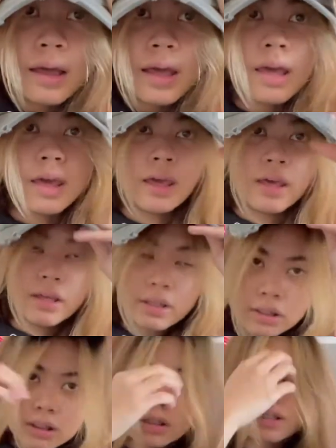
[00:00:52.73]

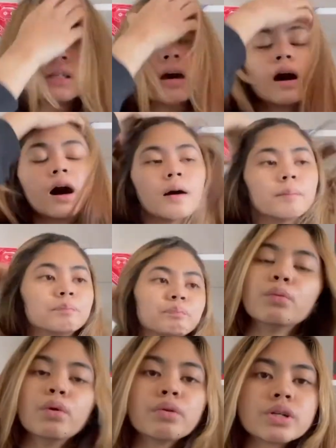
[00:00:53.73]
And um,
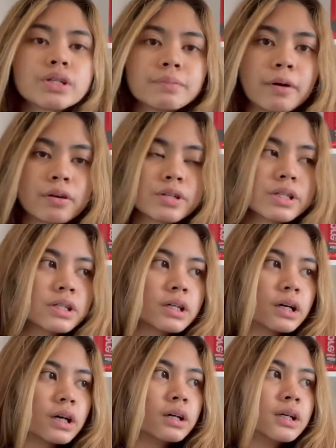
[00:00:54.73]
we were supposed
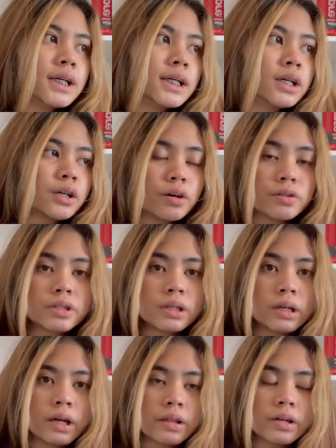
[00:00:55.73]
to go to
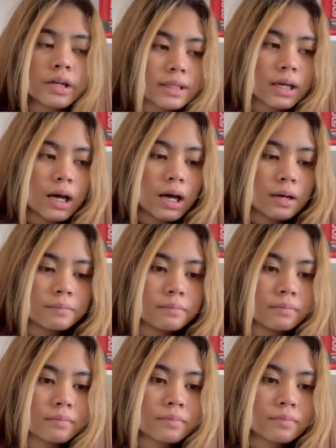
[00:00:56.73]
another
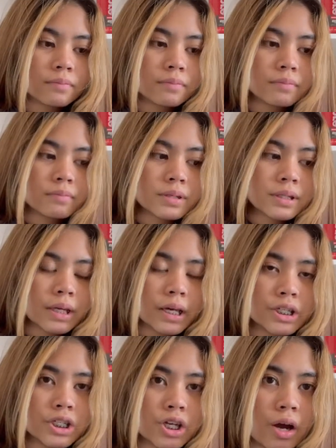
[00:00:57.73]
um,
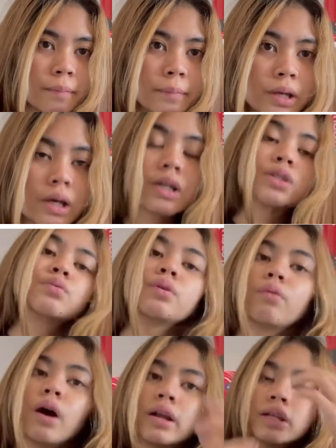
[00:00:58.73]
skate shop because we
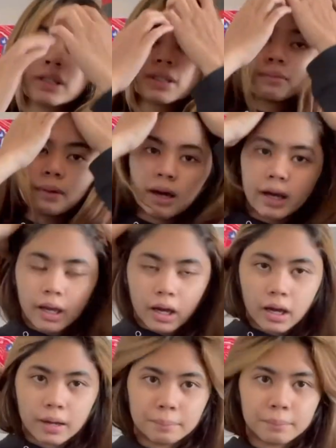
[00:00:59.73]
wanted to buy
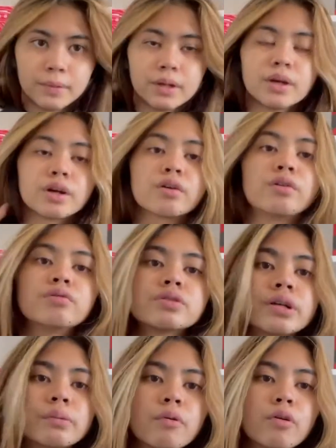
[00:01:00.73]
um,
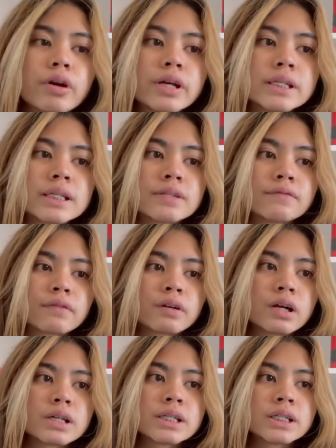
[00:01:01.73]
cruiser boards for
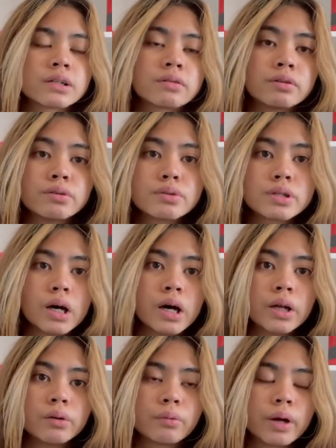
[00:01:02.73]
us to cruise
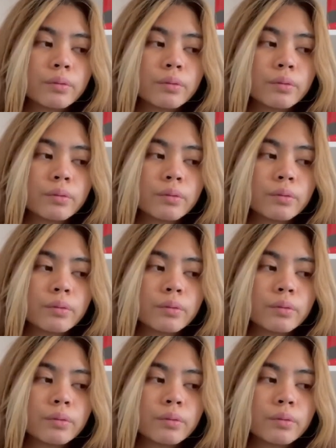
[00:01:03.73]
on when